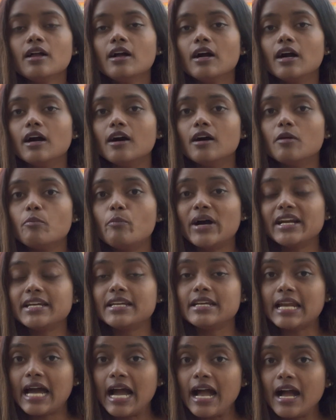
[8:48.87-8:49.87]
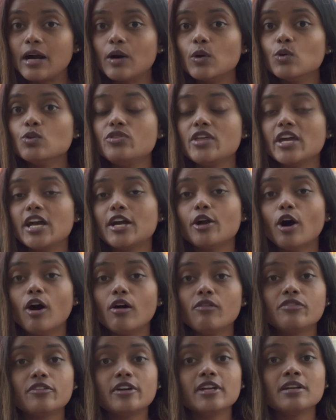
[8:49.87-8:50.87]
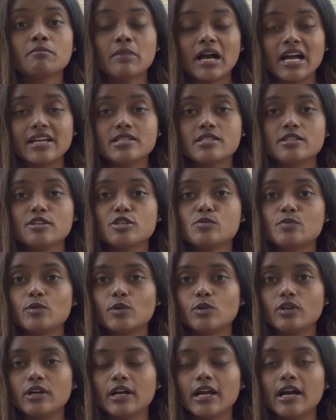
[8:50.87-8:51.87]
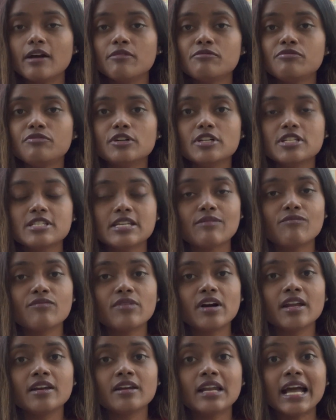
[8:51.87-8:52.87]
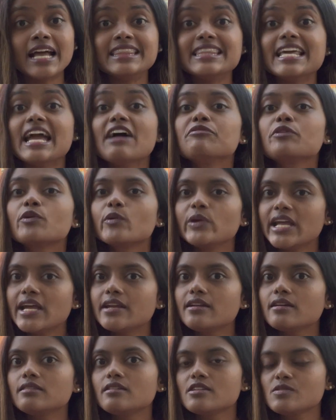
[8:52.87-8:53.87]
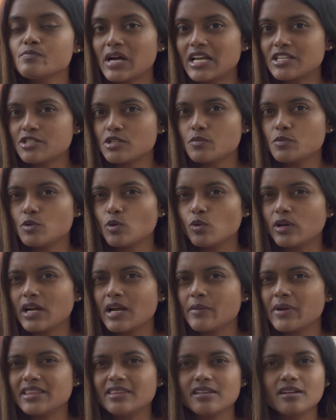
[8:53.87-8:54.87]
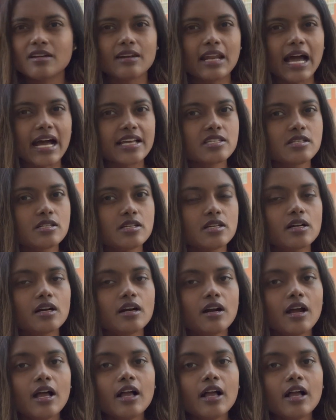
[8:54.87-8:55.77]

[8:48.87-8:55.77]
But now they are offering master's program for someone, and they have created this master program I think last year